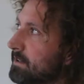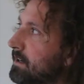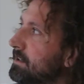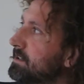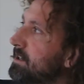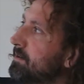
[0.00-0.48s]

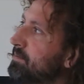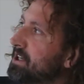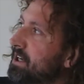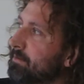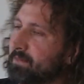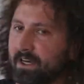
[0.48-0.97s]
that
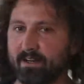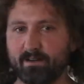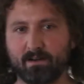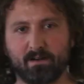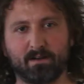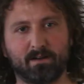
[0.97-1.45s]
became
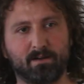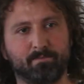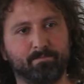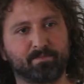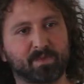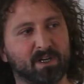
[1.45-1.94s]
then
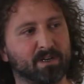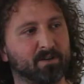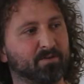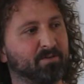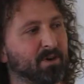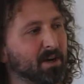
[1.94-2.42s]
um, kind
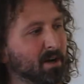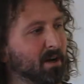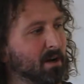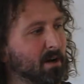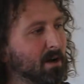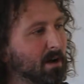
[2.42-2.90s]
of
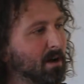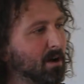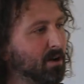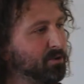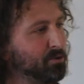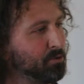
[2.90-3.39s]

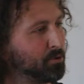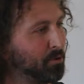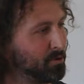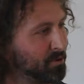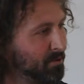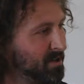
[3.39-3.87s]
new
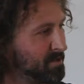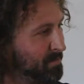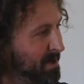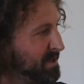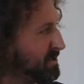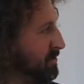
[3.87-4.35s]
cultural
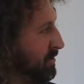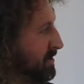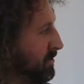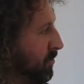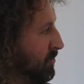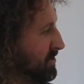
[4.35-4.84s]
space during
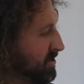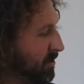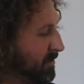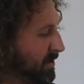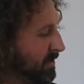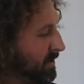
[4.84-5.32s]
the whole
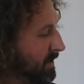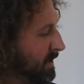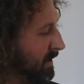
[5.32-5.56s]
summer.